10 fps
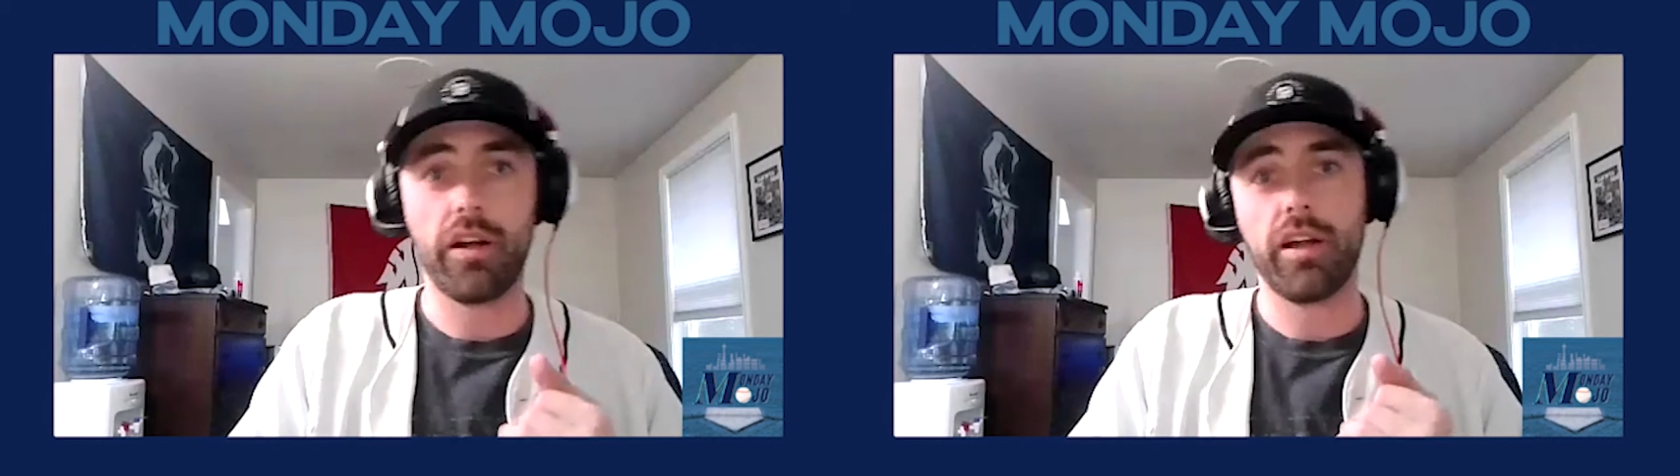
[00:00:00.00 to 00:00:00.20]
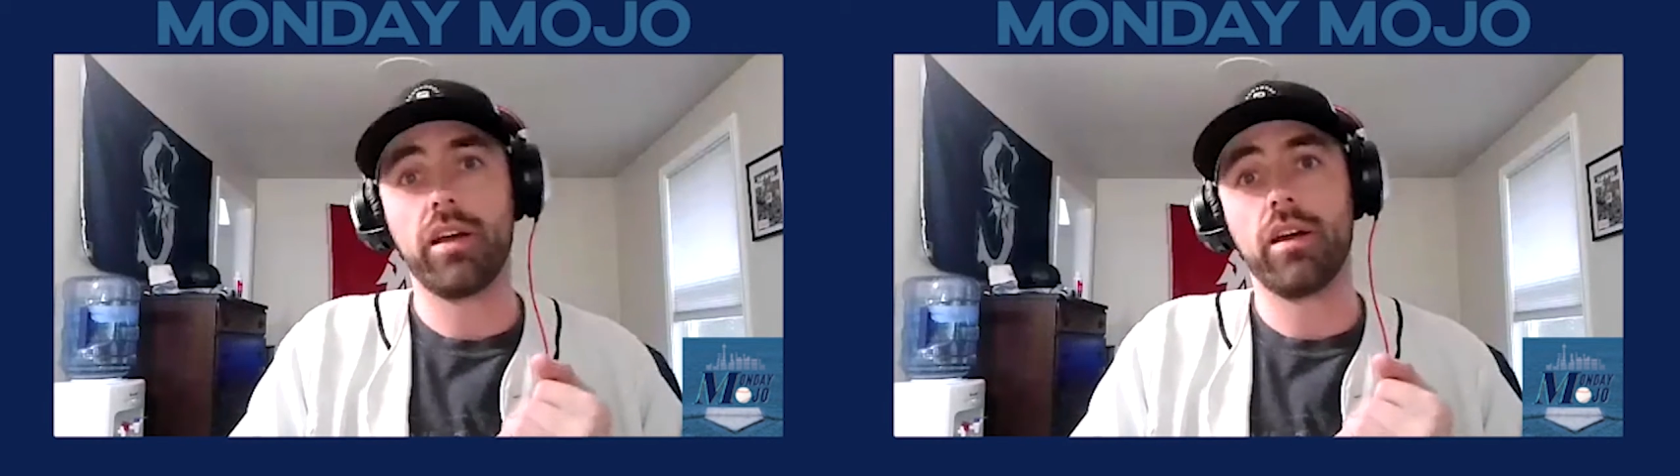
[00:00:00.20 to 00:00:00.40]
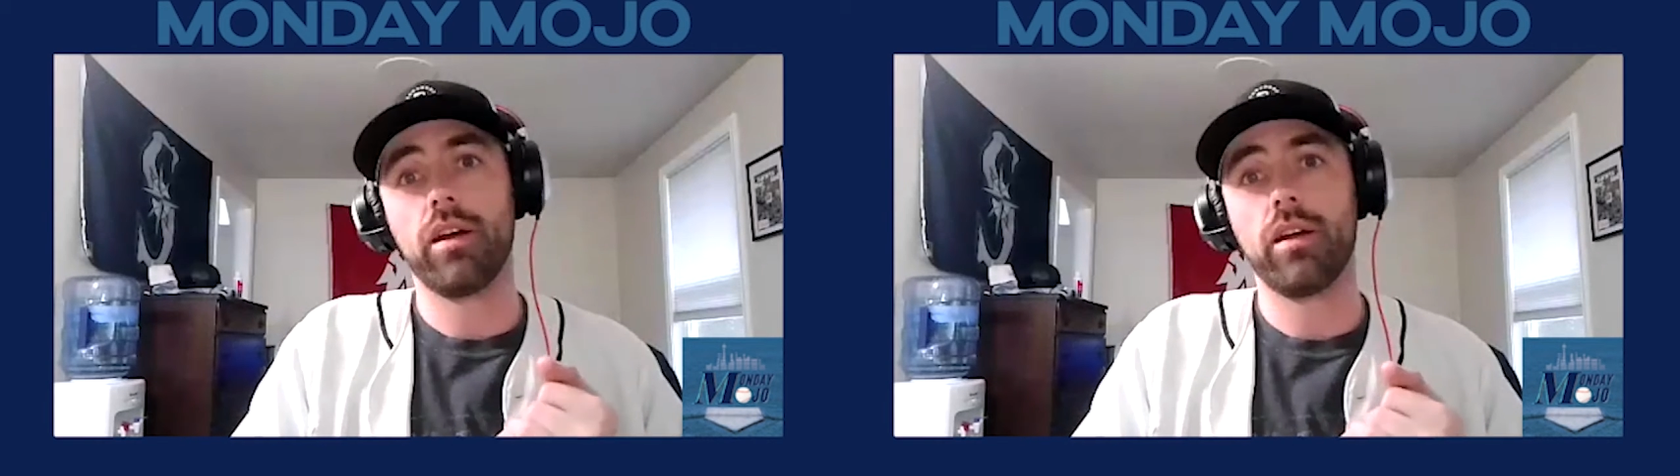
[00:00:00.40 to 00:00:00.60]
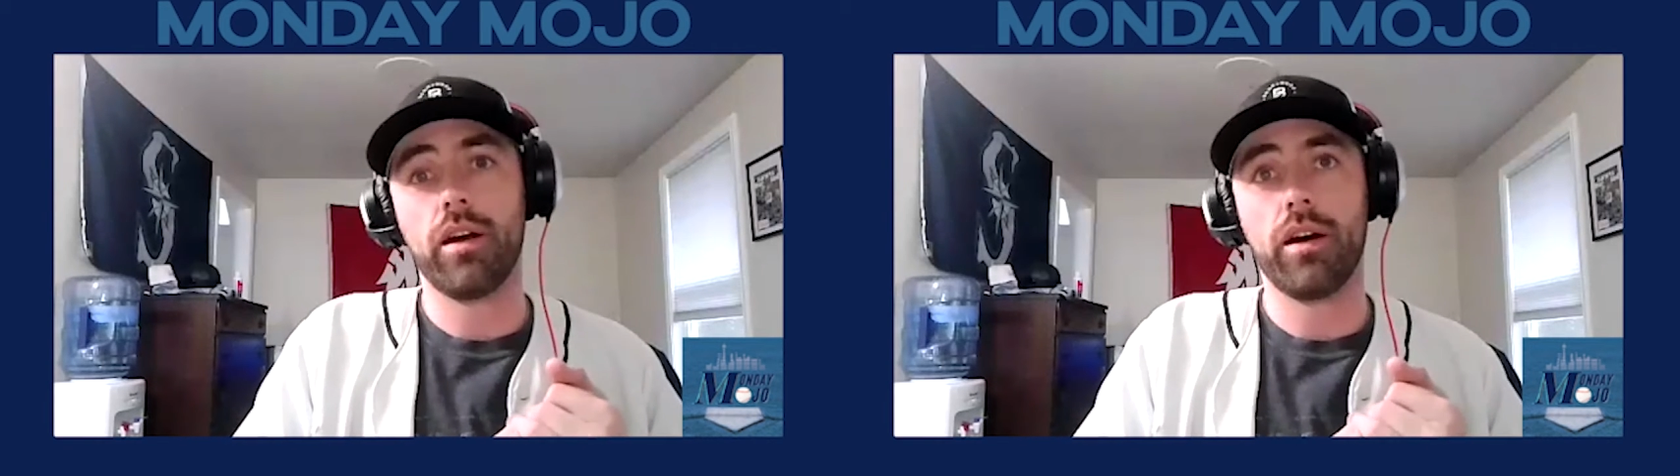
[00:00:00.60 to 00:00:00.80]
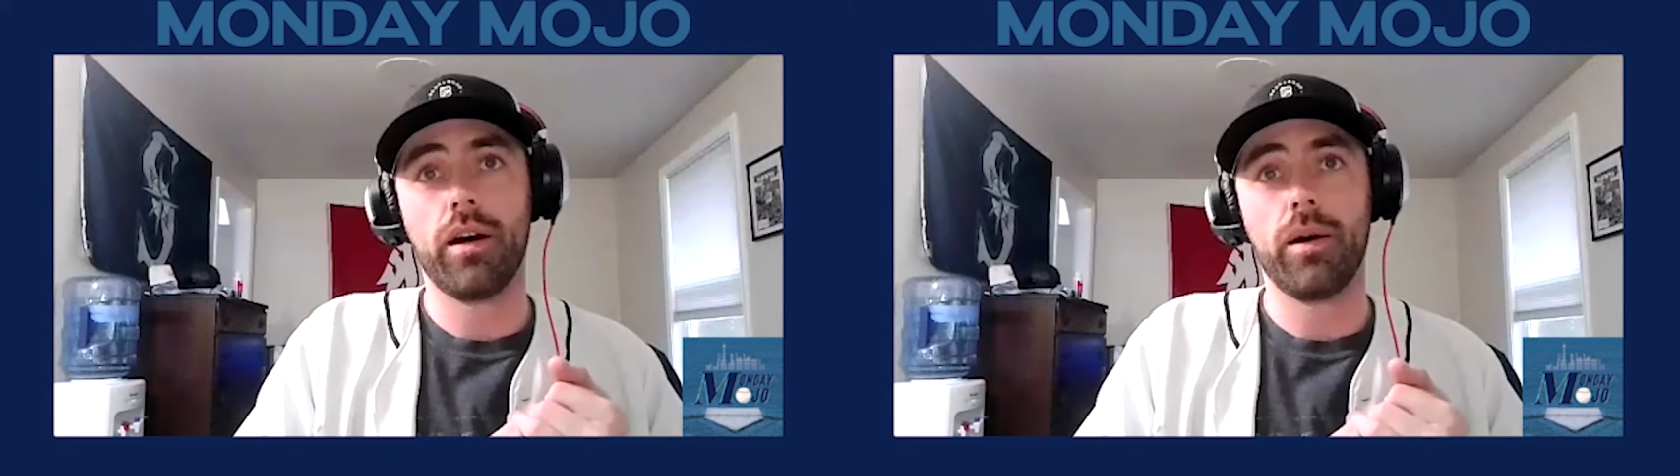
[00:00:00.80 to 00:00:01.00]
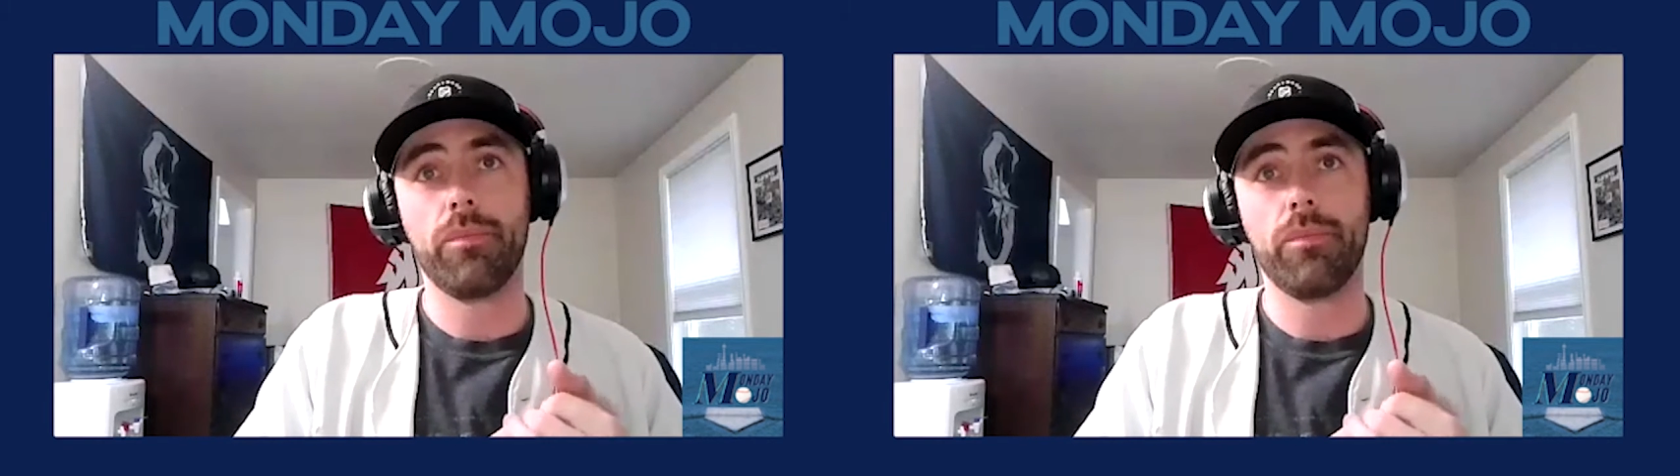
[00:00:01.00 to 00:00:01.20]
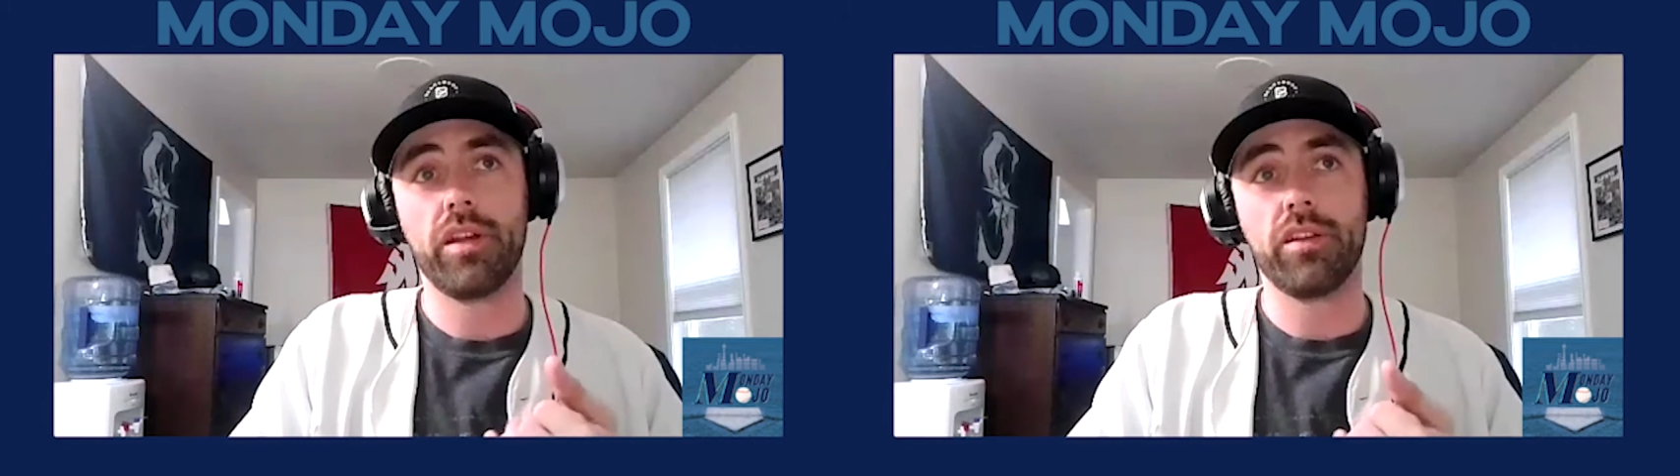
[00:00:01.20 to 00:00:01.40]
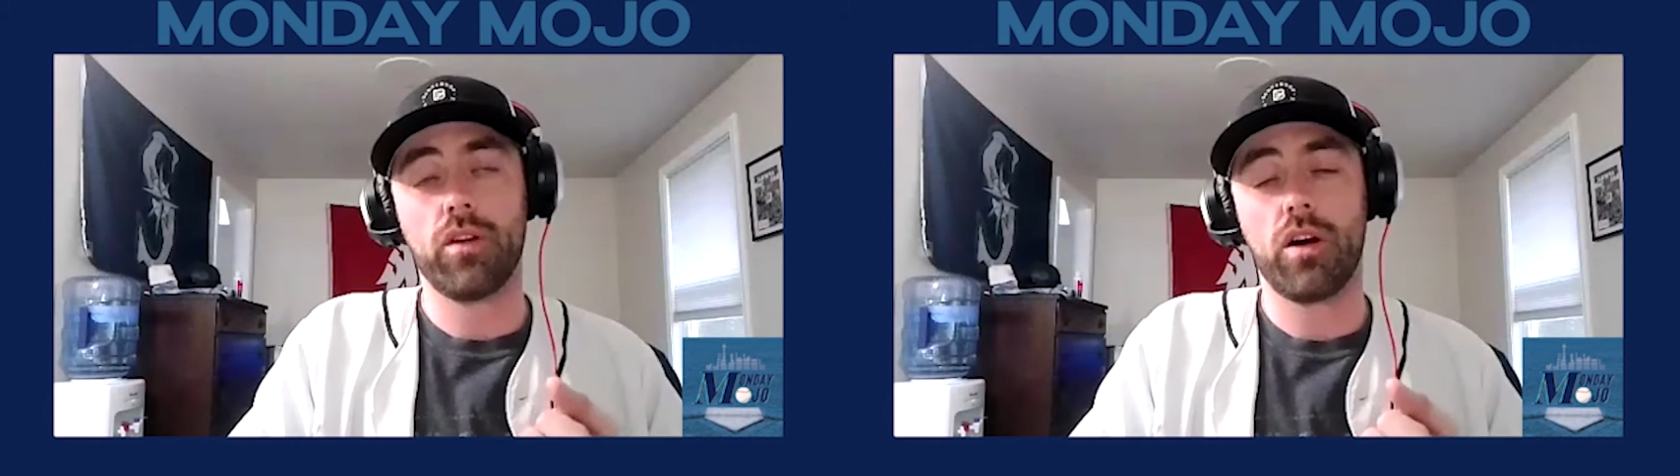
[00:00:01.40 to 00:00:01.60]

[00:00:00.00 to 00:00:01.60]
And as